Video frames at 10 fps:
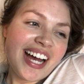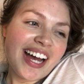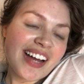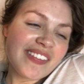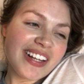
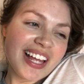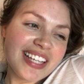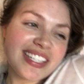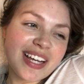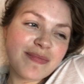I
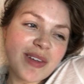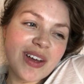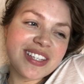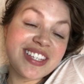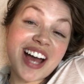realized I'm
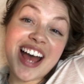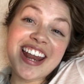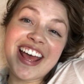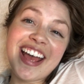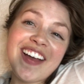not done
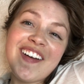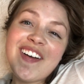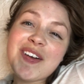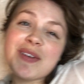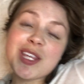
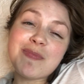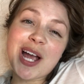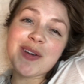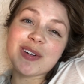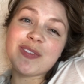with my
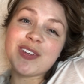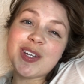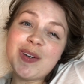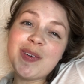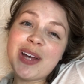
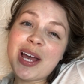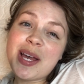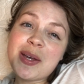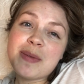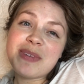review
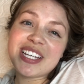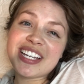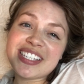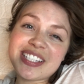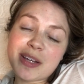
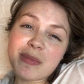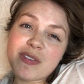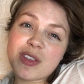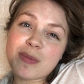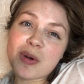because some
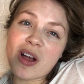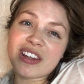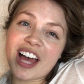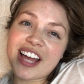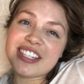of the
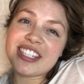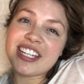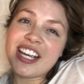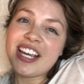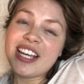bralettes
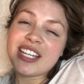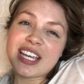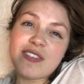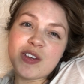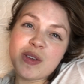
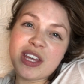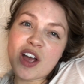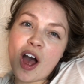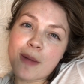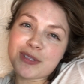give you the
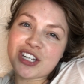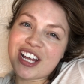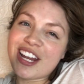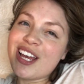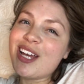
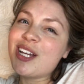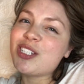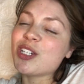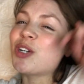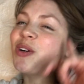option
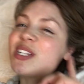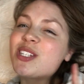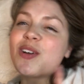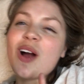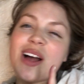to
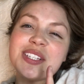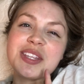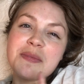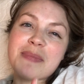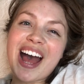crisscross
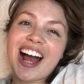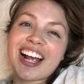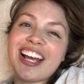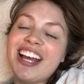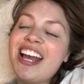the
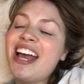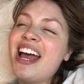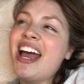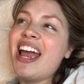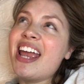back.
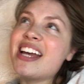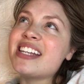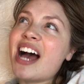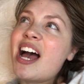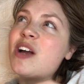And
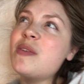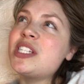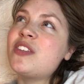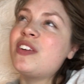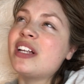I
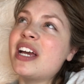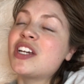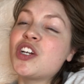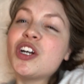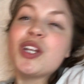always feel like
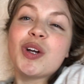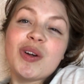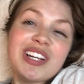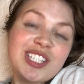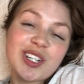a good
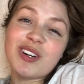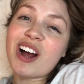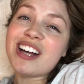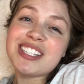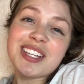
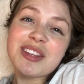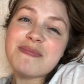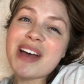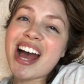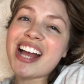crisscross in the
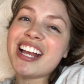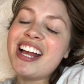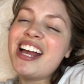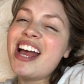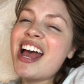back
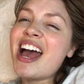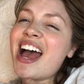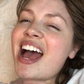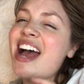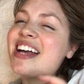
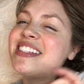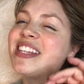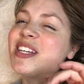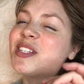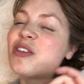adds
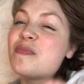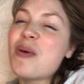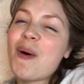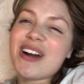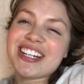the
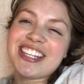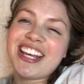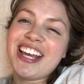support.